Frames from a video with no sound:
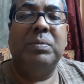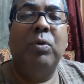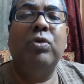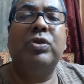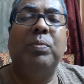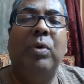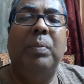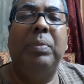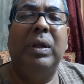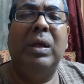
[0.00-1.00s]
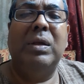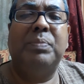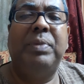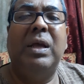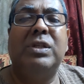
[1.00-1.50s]
More
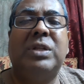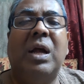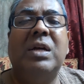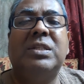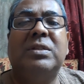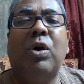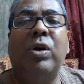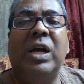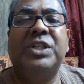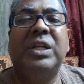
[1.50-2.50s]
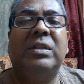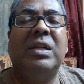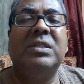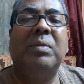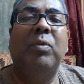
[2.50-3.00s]
stars or
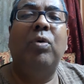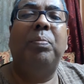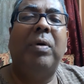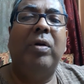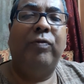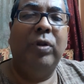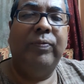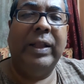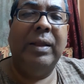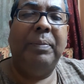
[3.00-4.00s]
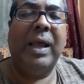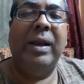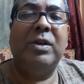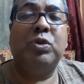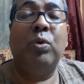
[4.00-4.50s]
nakshatras are more powerful than the
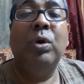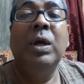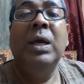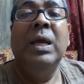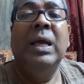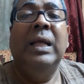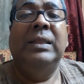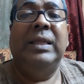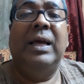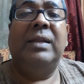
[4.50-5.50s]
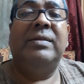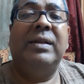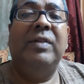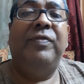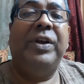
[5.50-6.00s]
planets, so their
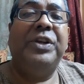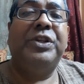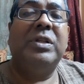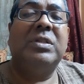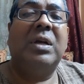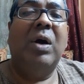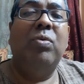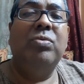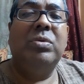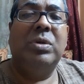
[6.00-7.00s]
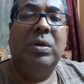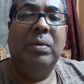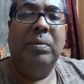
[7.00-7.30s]
significations count